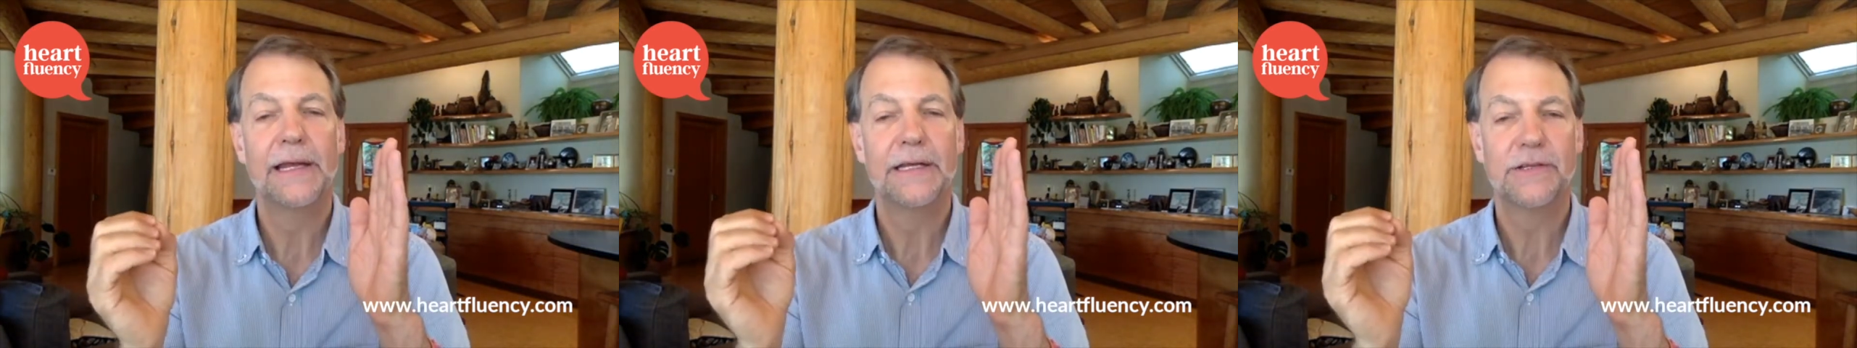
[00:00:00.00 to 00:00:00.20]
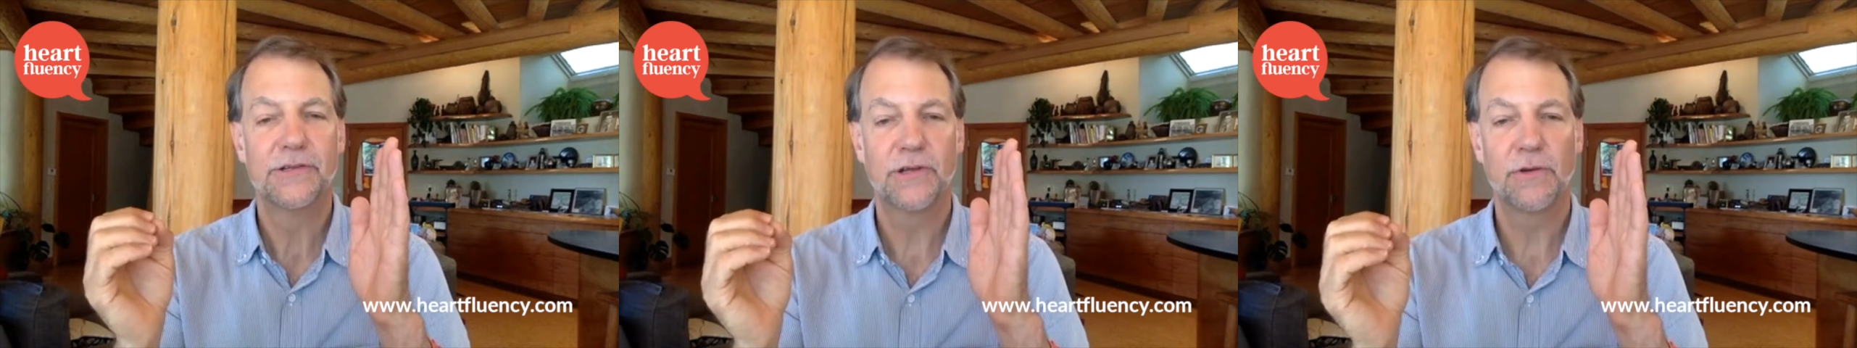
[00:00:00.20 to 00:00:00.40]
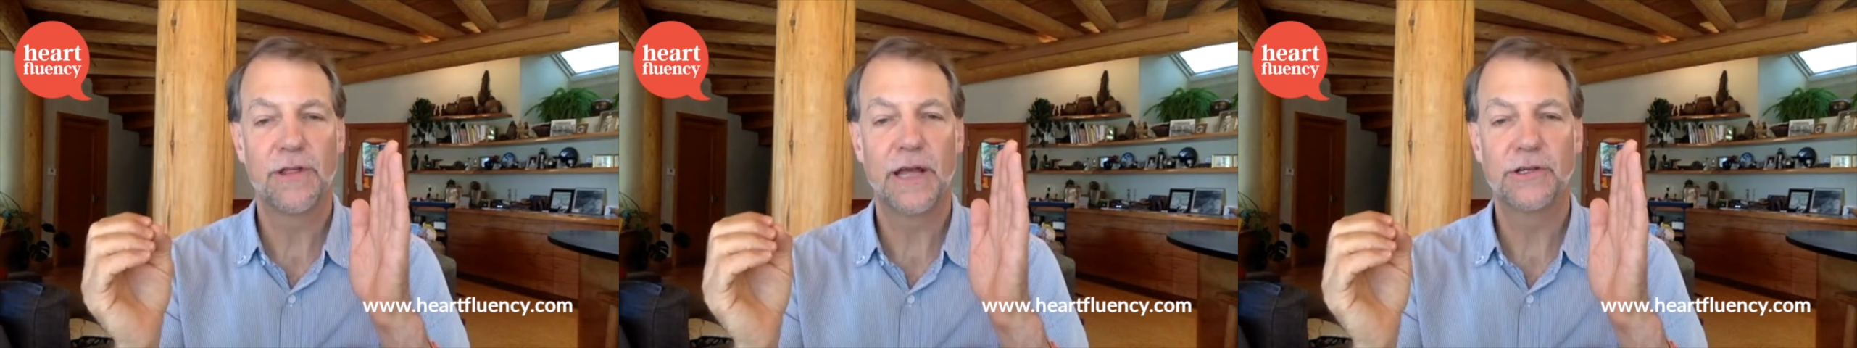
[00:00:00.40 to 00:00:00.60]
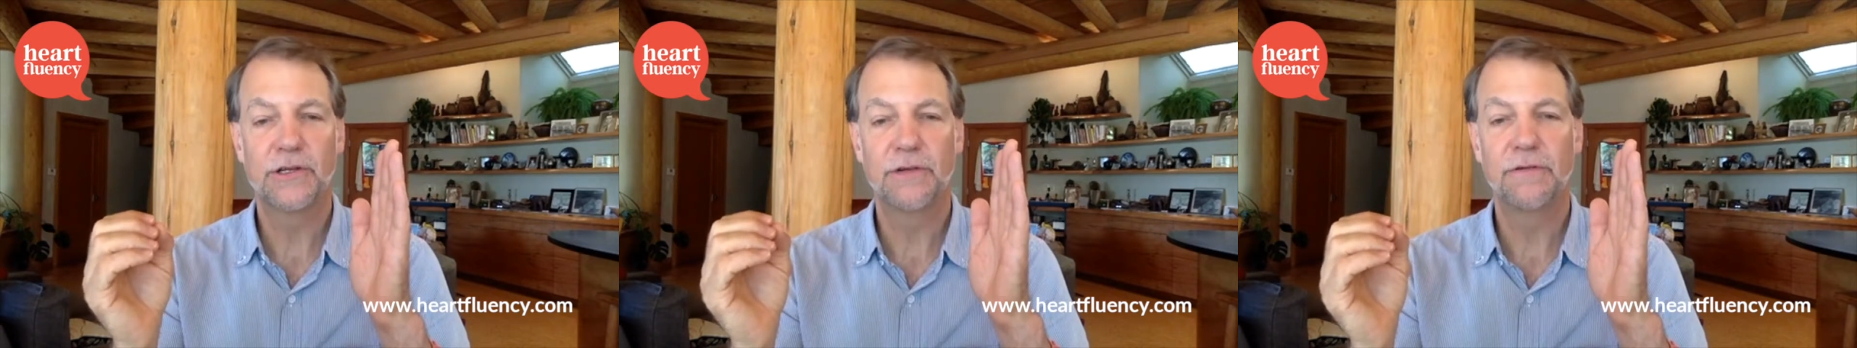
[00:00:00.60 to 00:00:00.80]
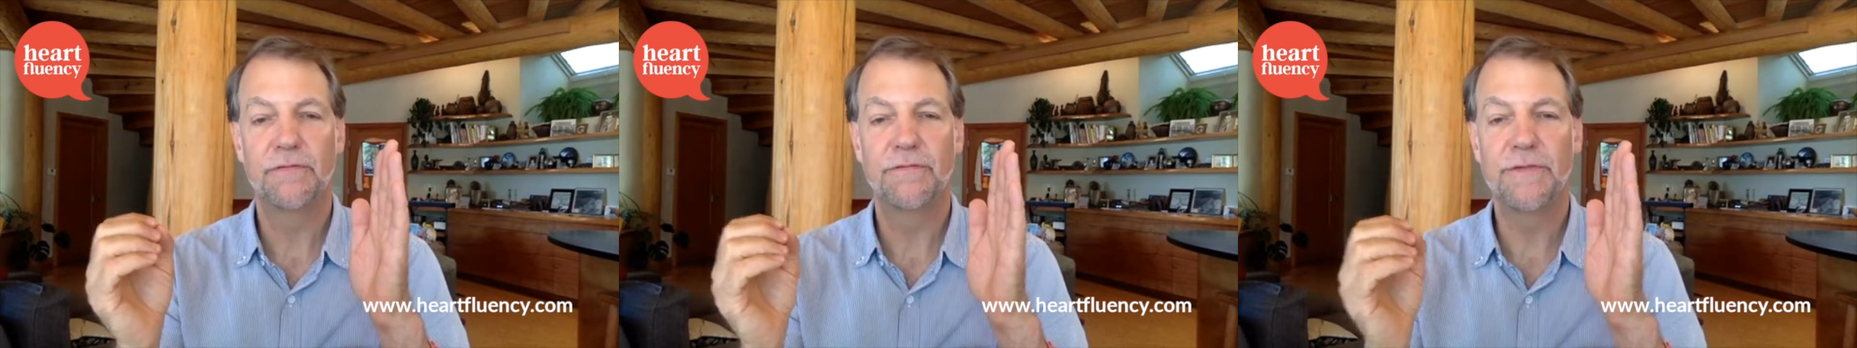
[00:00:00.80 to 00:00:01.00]
so that
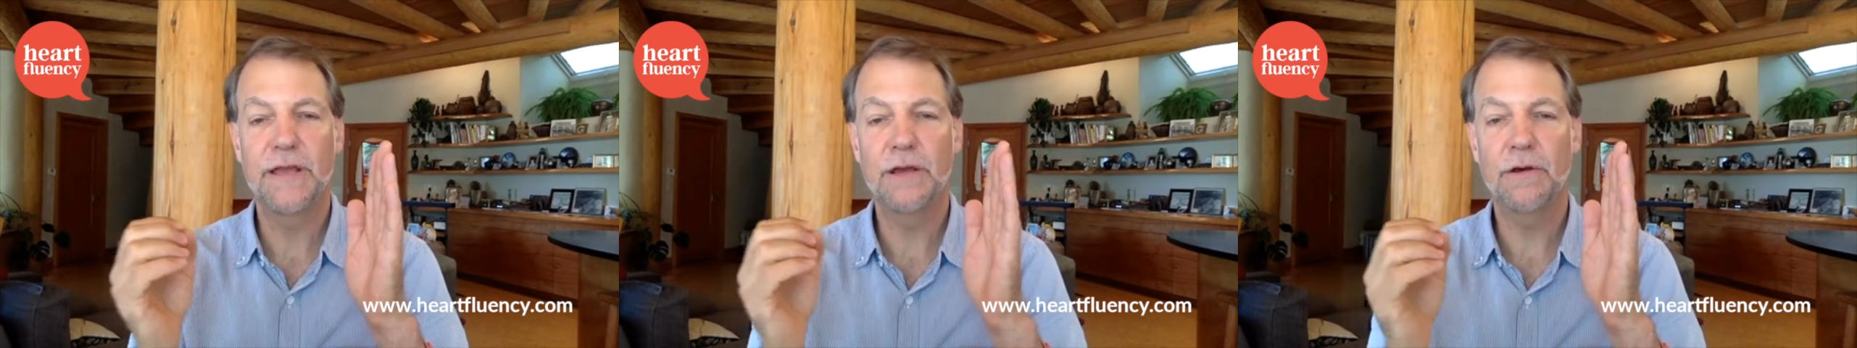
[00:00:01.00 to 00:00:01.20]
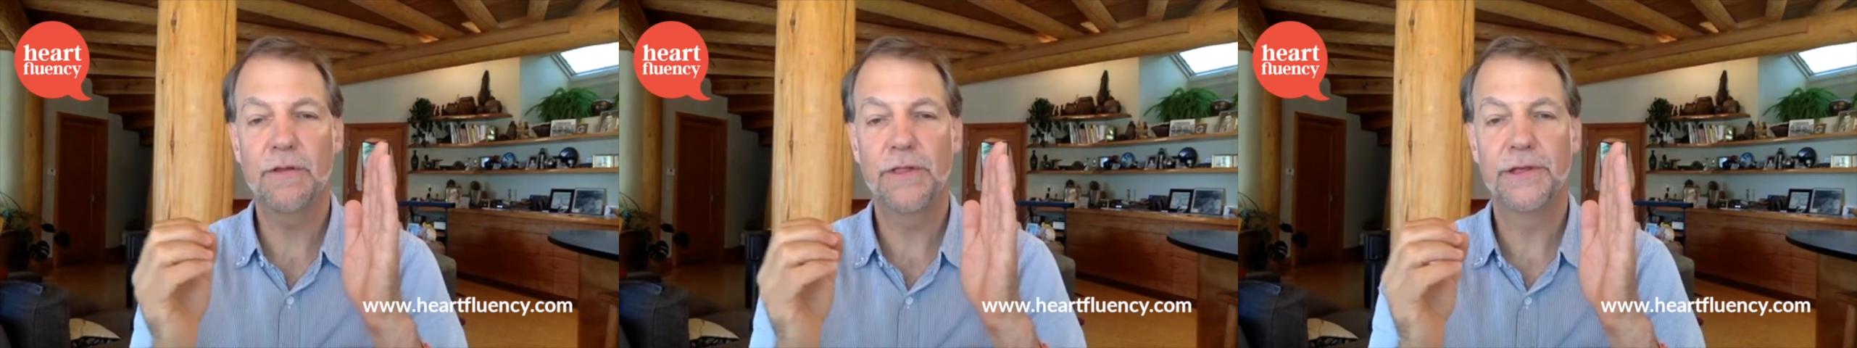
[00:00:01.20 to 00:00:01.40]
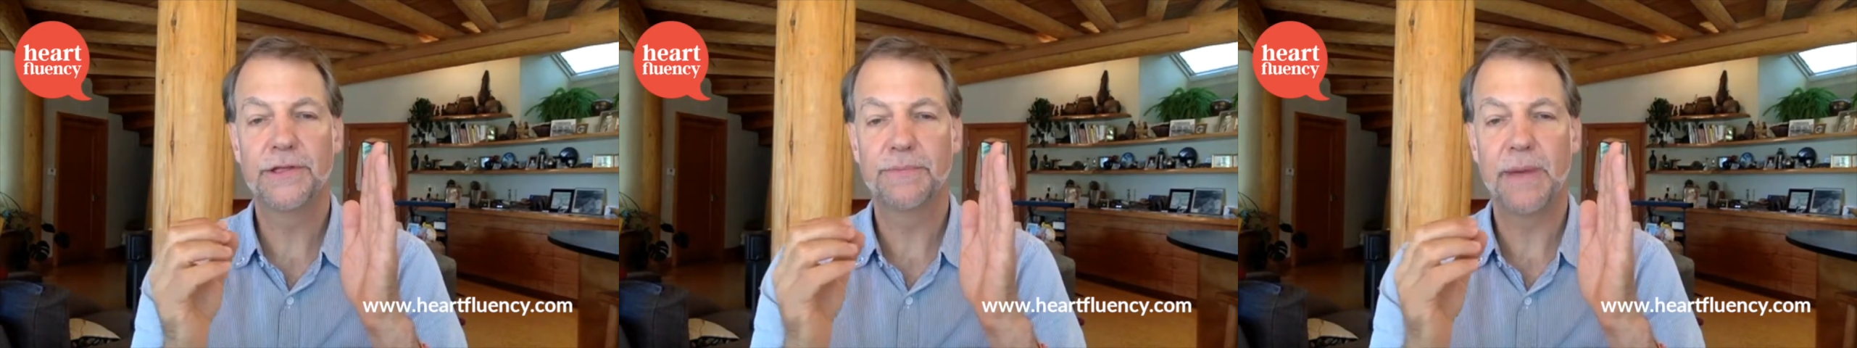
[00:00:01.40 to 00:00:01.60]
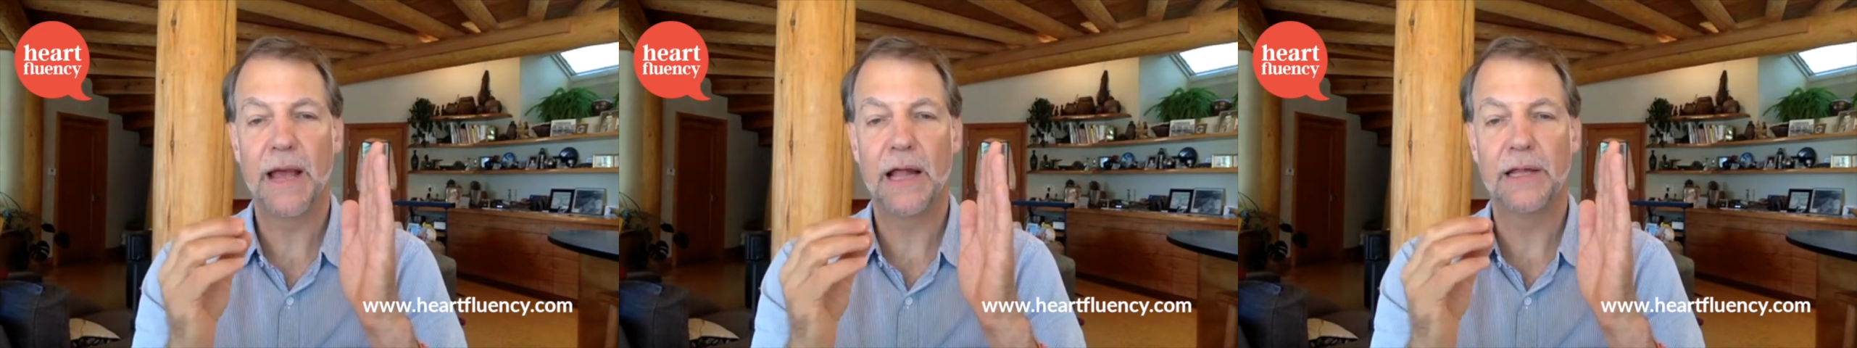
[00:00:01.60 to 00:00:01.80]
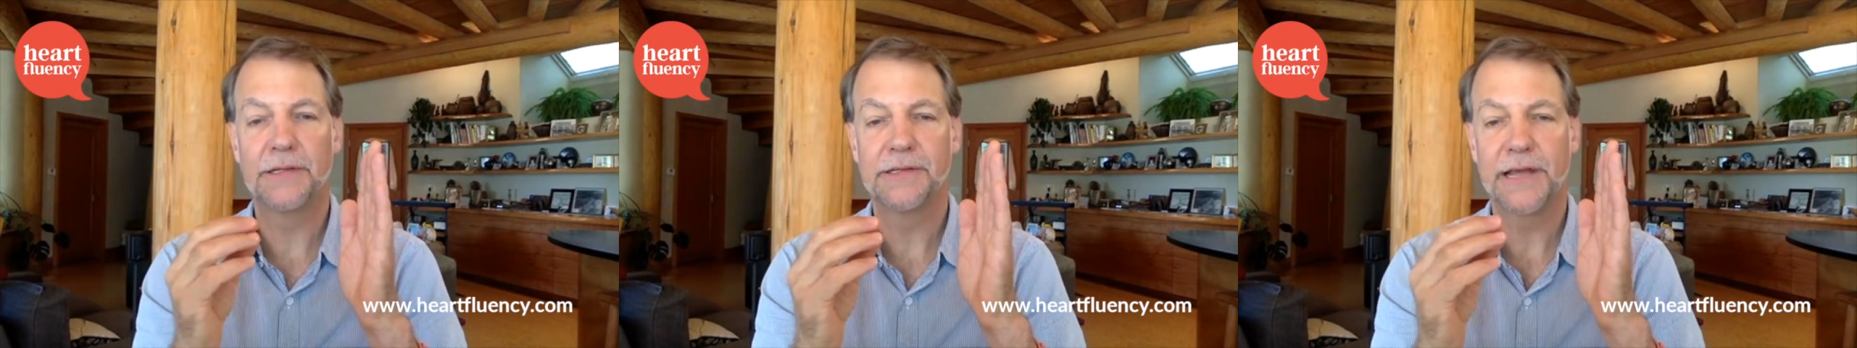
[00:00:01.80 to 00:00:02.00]
you feel this balance,